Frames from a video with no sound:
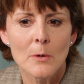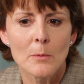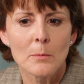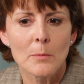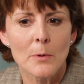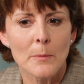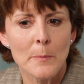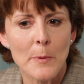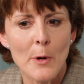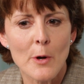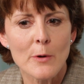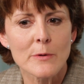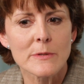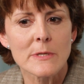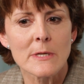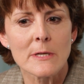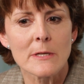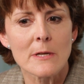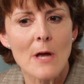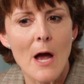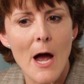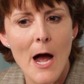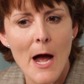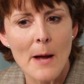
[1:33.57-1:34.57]

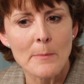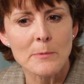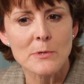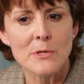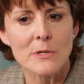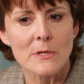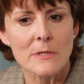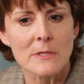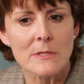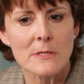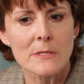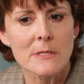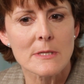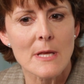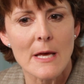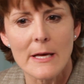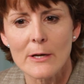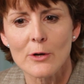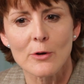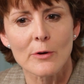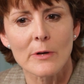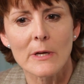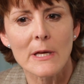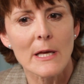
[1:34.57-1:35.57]
proposing options
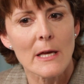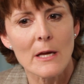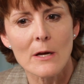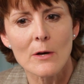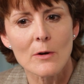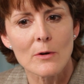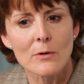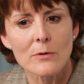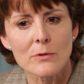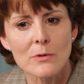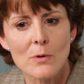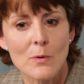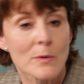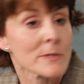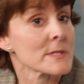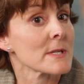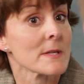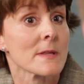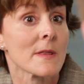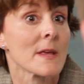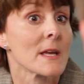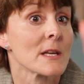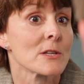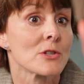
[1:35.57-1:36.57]
that are geared towards the
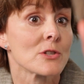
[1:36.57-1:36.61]
things